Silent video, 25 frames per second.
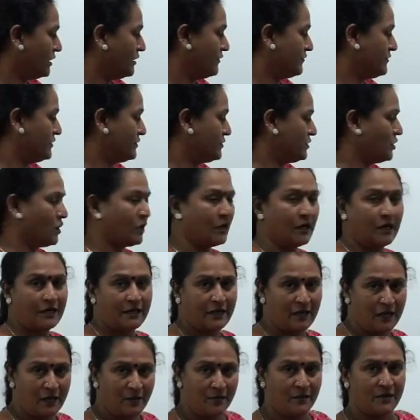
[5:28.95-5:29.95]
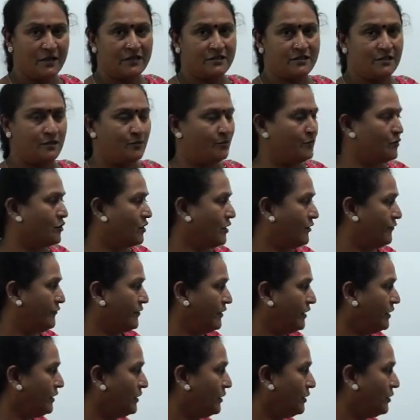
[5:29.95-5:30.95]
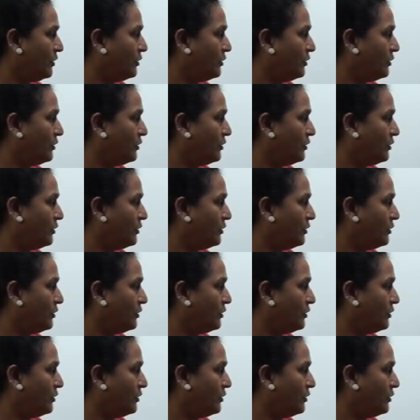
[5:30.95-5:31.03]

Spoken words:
of the stock at 10% profit